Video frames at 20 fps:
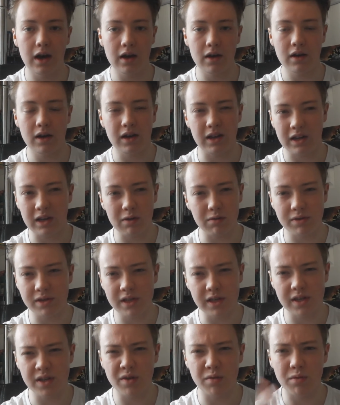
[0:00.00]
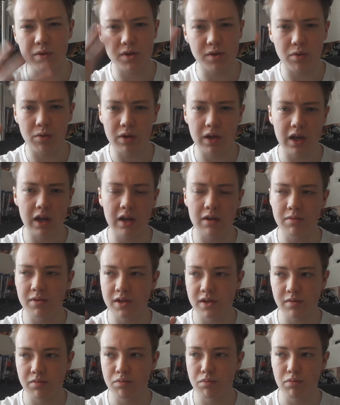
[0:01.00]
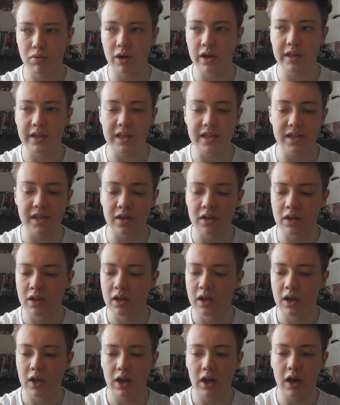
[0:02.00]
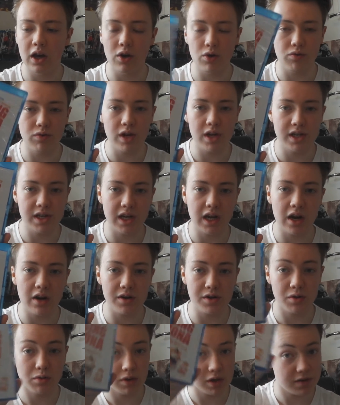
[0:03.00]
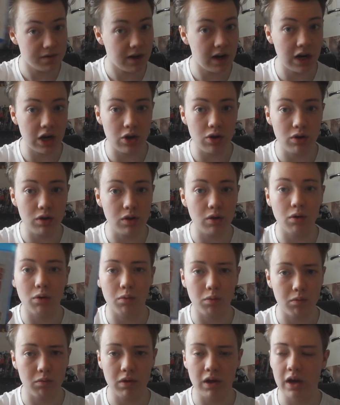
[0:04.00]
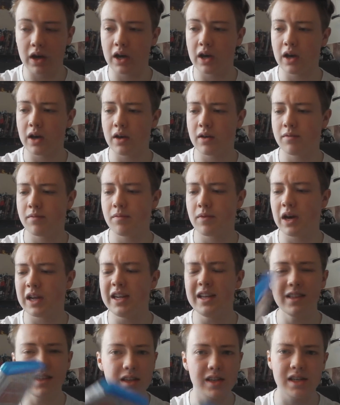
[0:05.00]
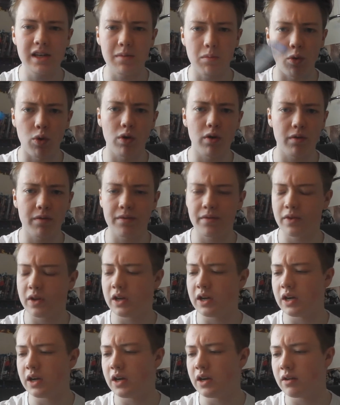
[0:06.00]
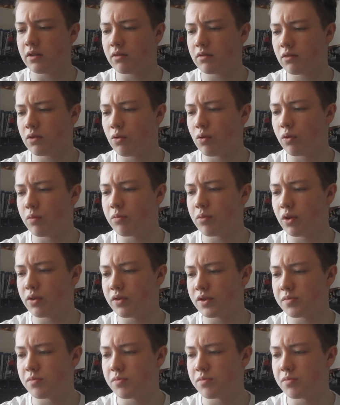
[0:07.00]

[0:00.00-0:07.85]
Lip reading: Heel Caesar was okay, it was pretty decent. Raising Arizona is very good though. I need to see more of Coen Brothers